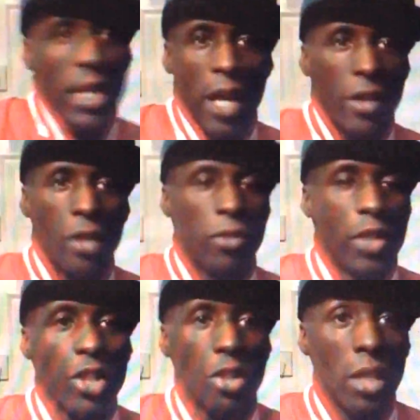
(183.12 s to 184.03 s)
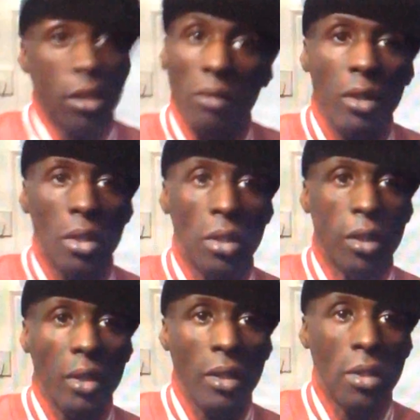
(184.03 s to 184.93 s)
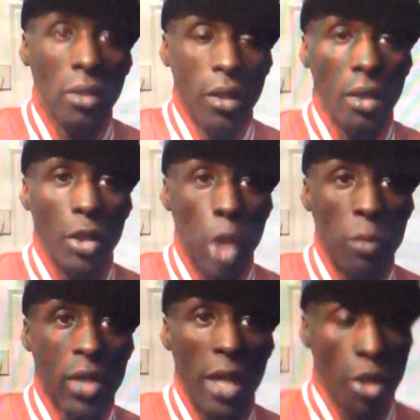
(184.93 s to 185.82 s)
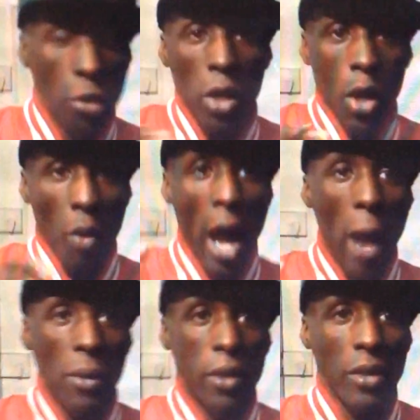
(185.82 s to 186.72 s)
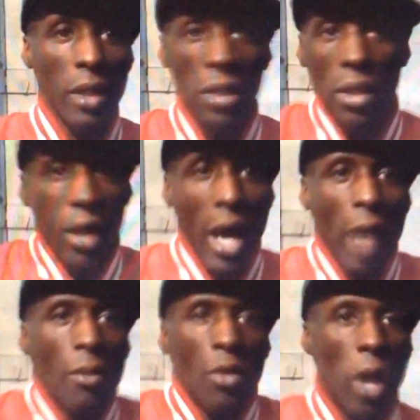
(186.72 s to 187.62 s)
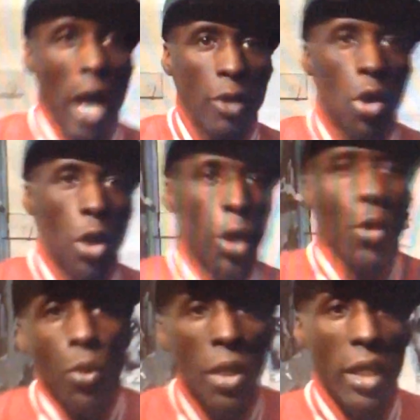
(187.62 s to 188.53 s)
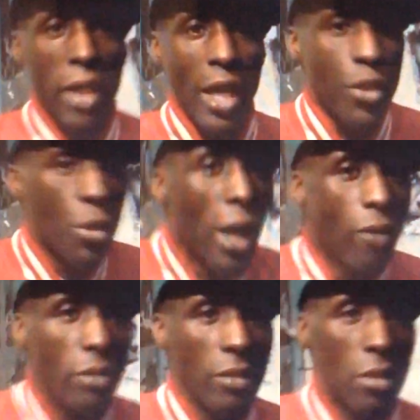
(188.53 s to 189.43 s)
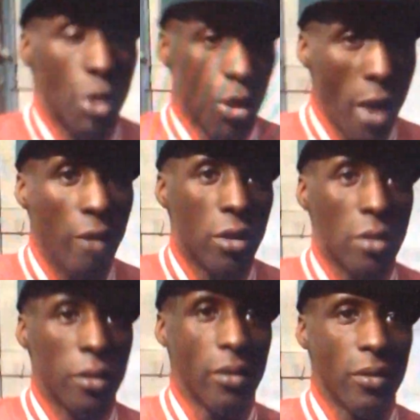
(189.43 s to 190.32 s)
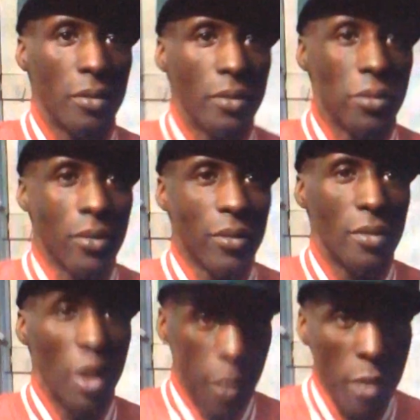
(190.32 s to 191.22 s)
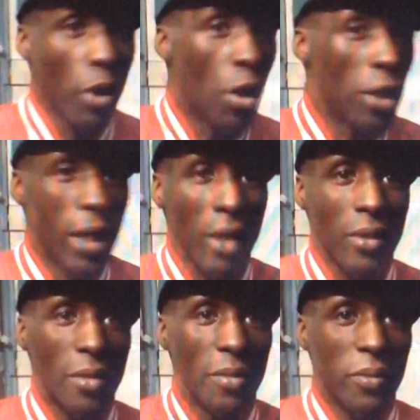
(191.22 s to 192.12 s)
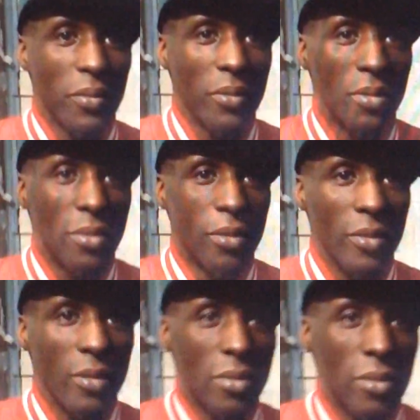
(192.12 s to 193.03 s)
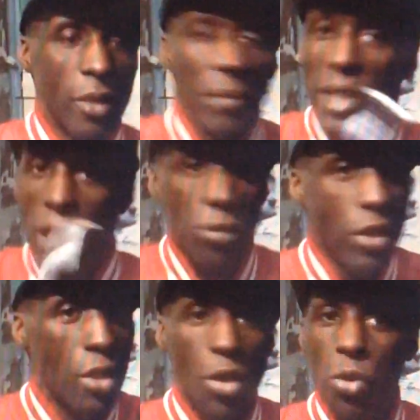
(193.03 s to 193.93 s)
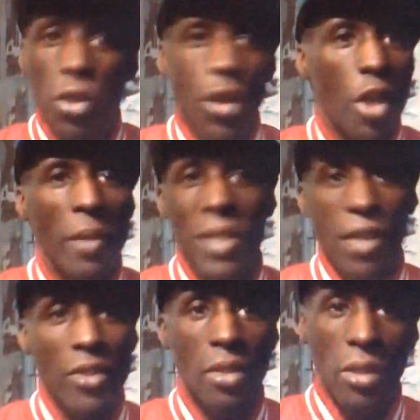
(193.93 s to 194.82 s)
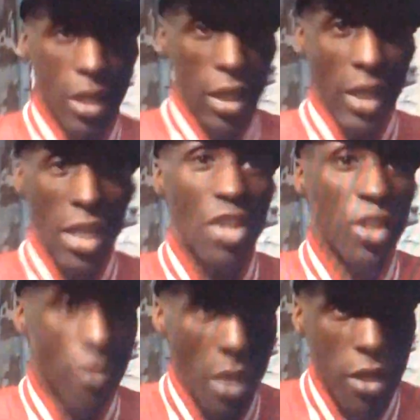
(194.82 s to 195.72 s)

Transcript: and your well-being. Have people got that? Holistic activities like dance, they replenish brain overload. Do you understand? That's why the importance of it. So I'm giving you an understanding about the science.